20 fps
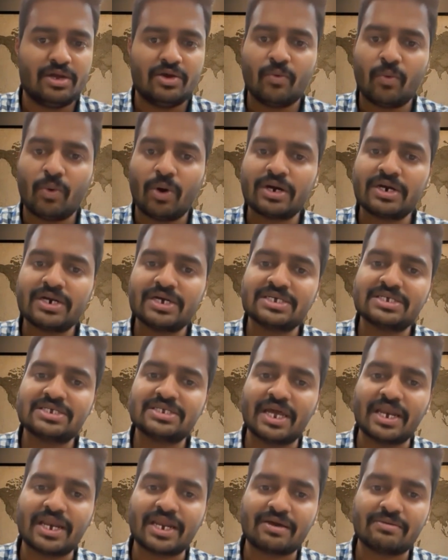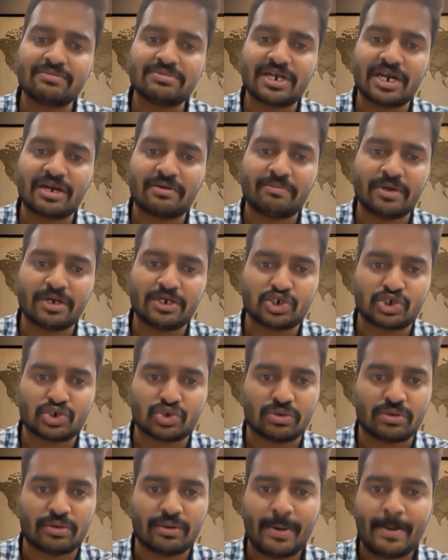What does the income statement
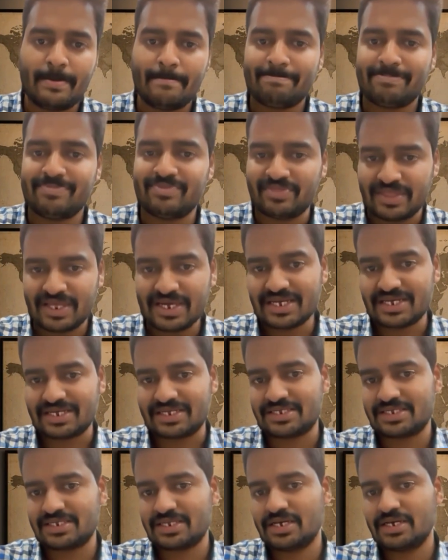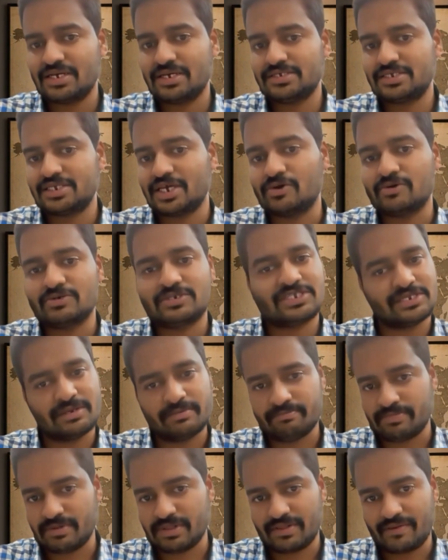show? This sounds
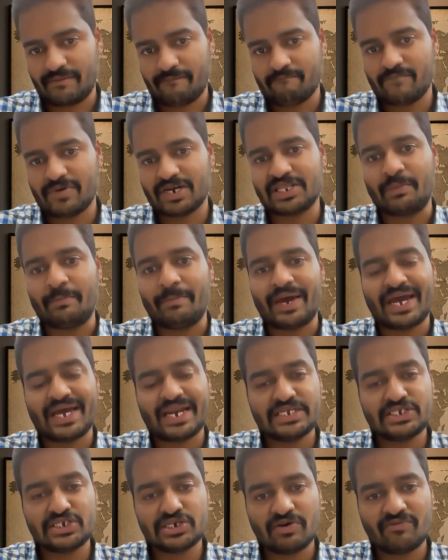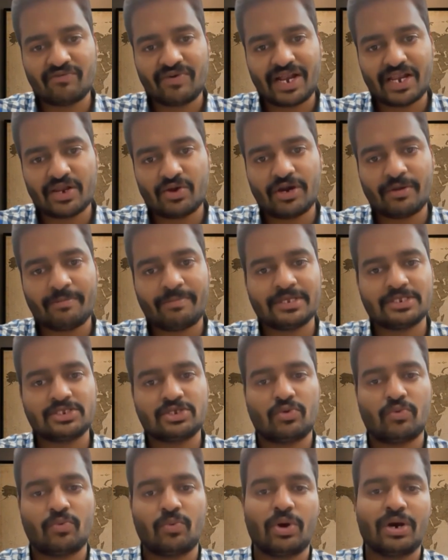simple, but the managerial value depends
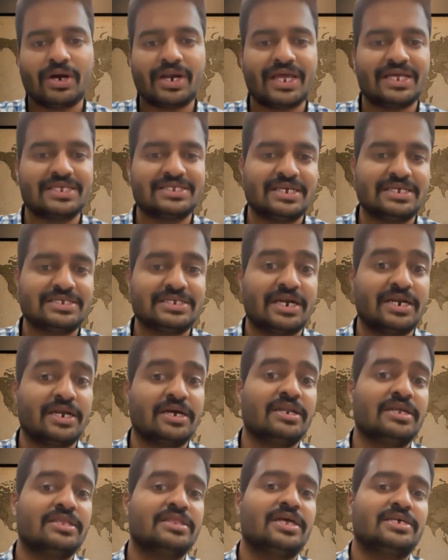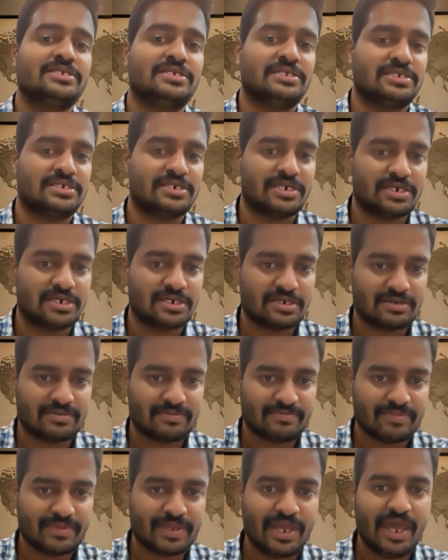on what exists underneath the assistant.
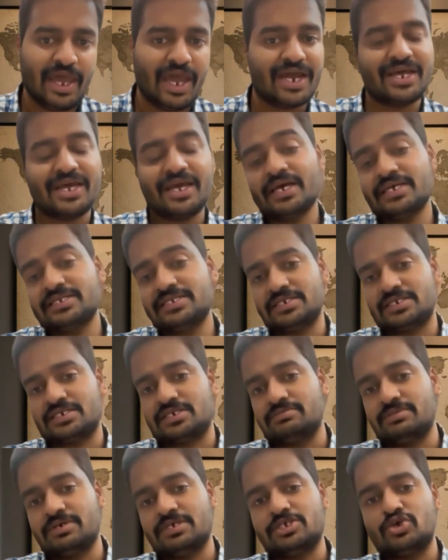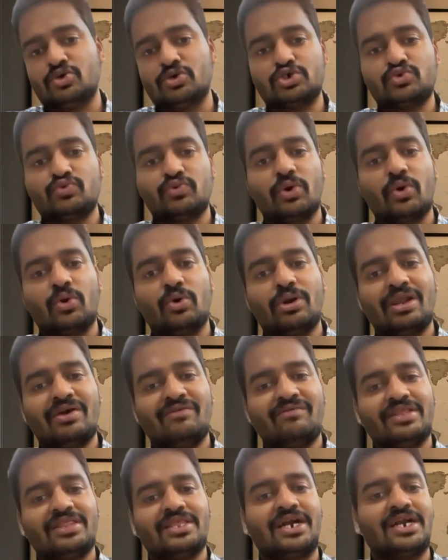An AI system is useful only
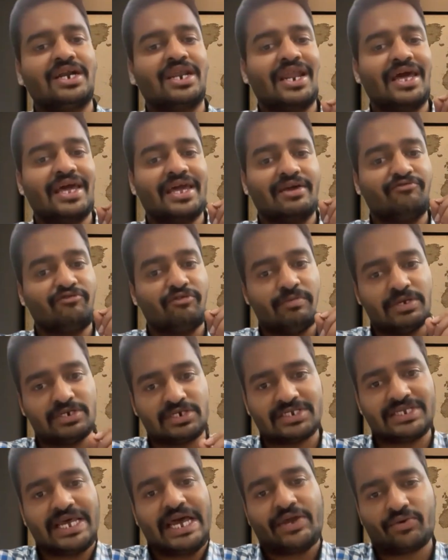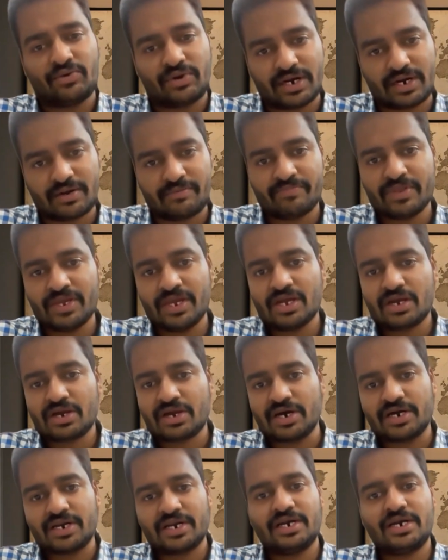the underlying information is accurate,
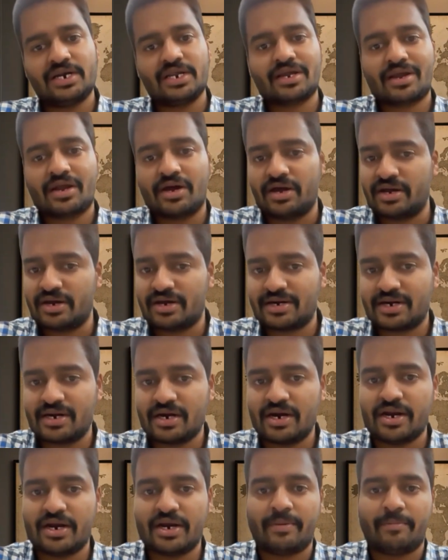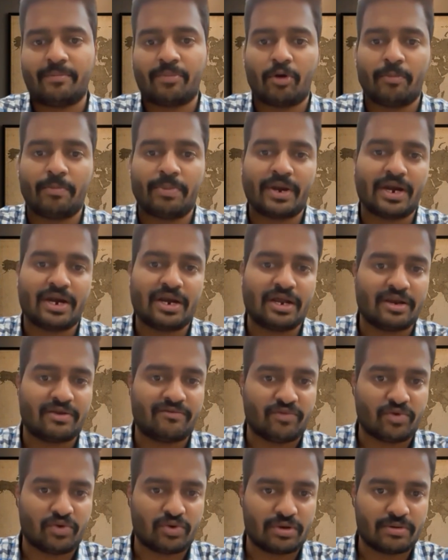current, connected, and appropriately
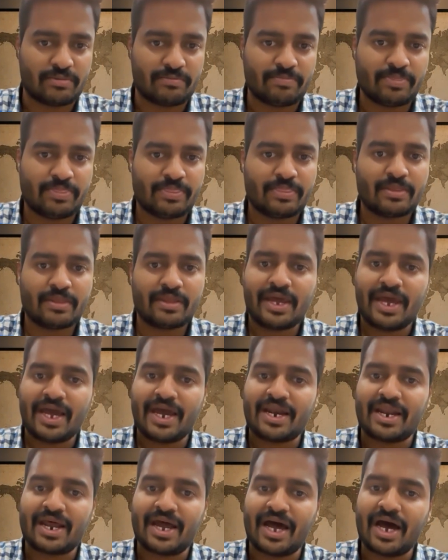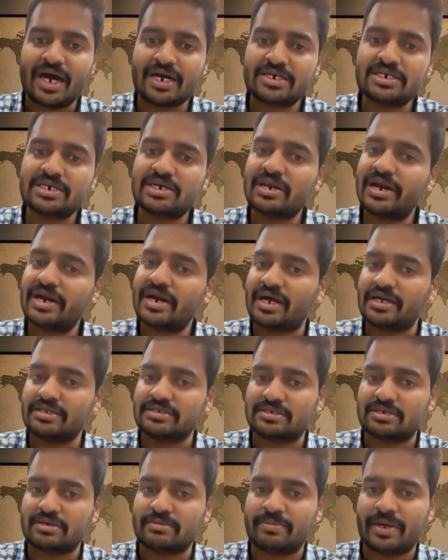reviewed. An articulate
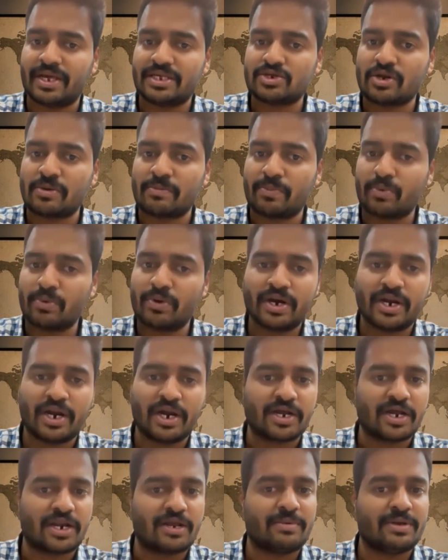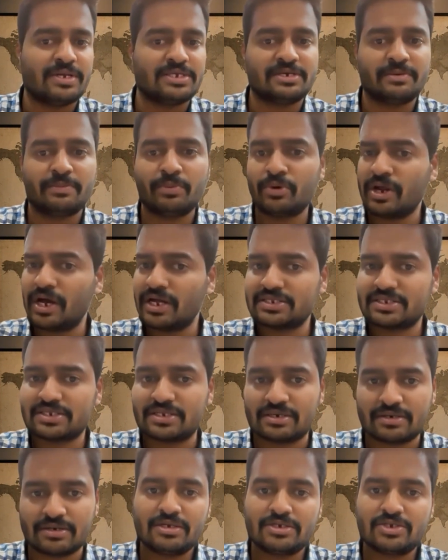answer based on poor data remains a poor
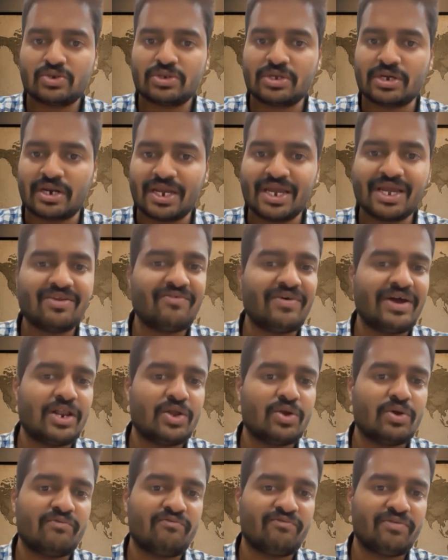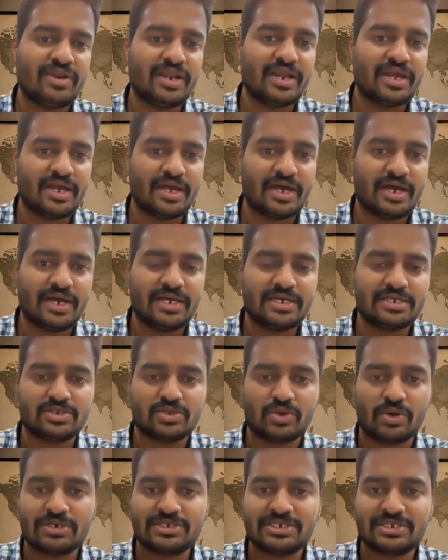answer. So, the real value of FinAI is
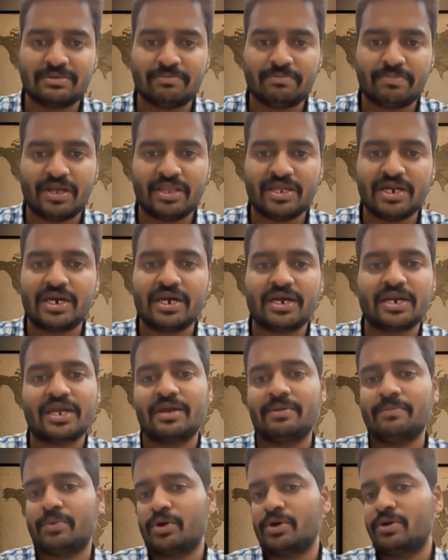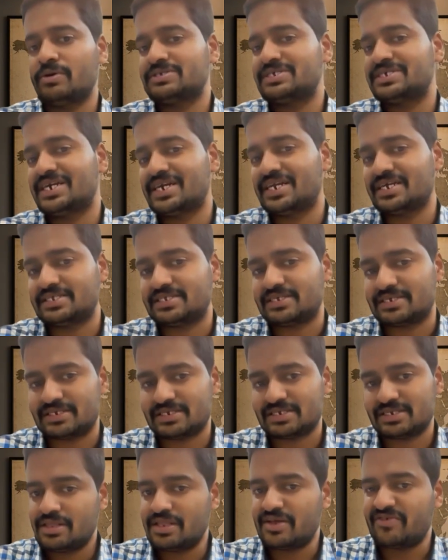not simply that it can produce
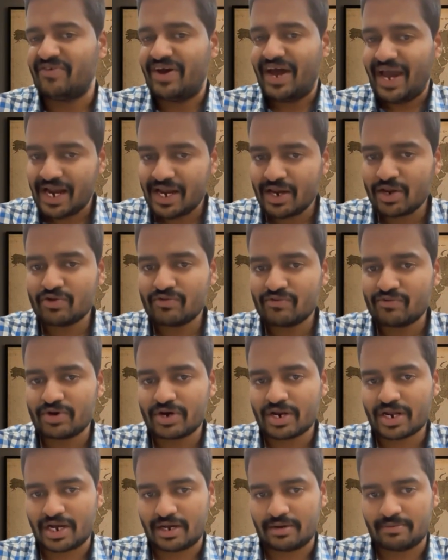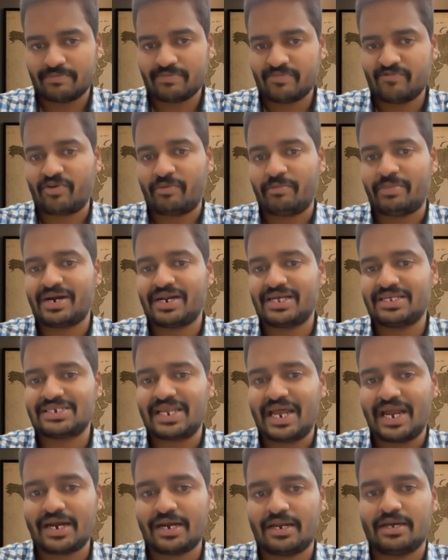sentences. The value would come from
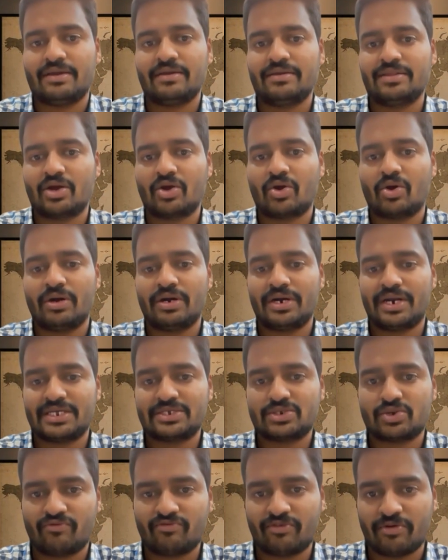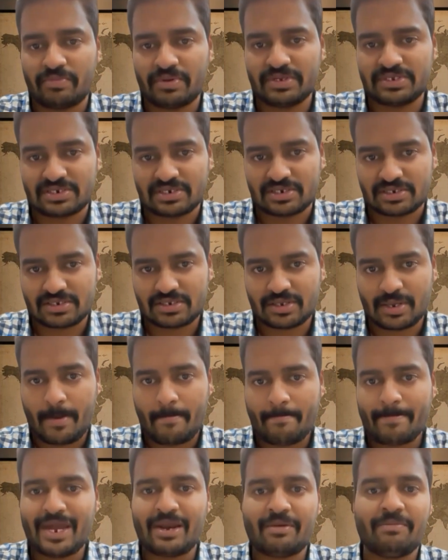understanding the context of the business
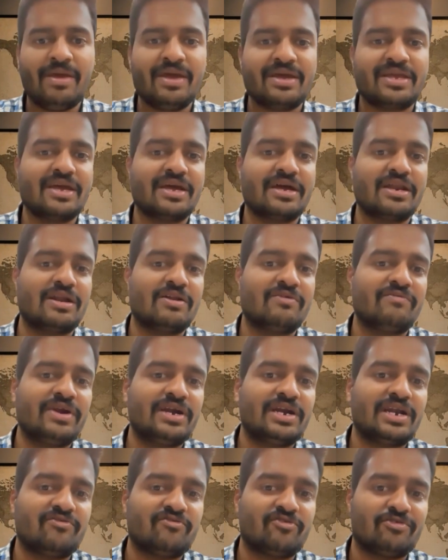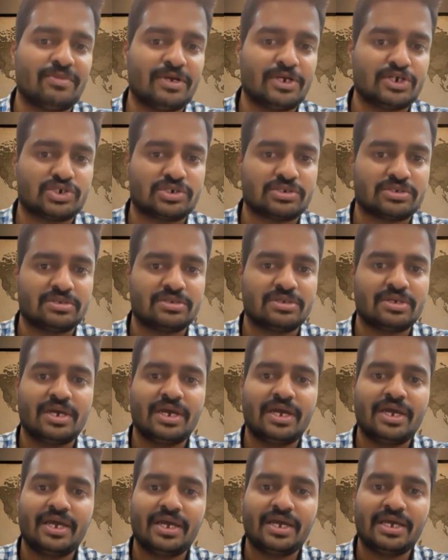and making relevant information
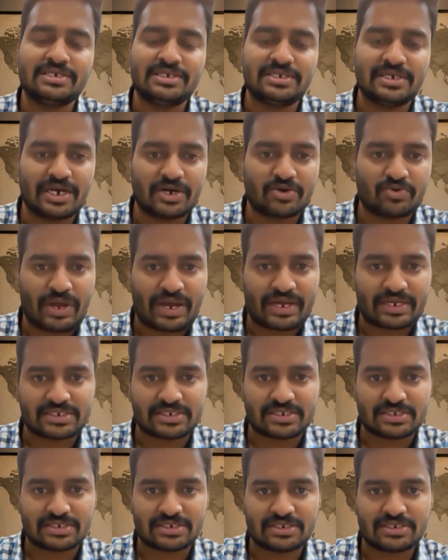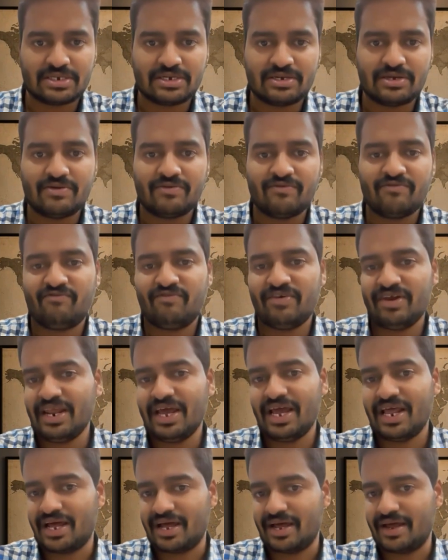easier to access.
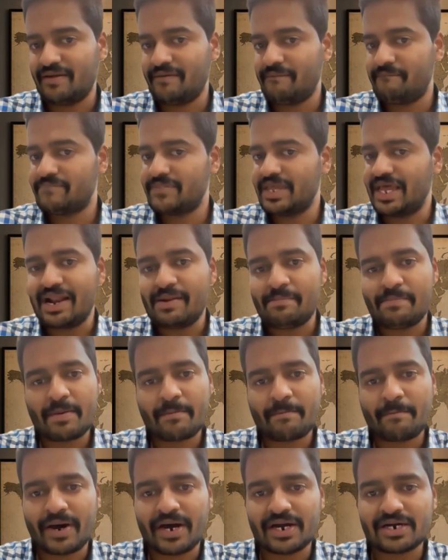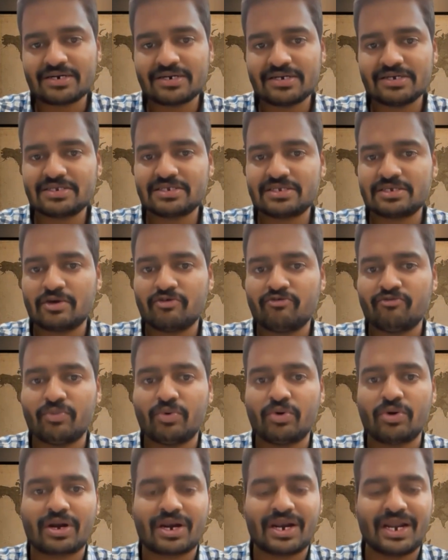FinAI helping partners serve
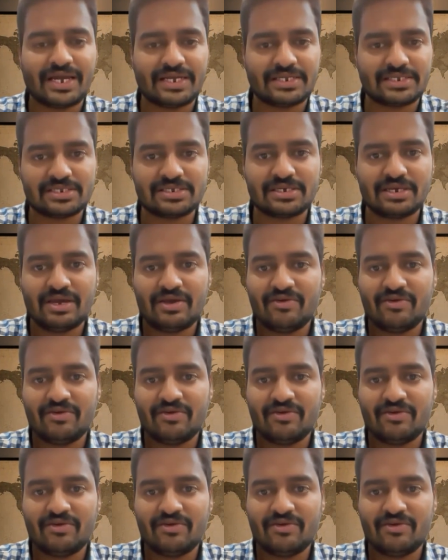more clients.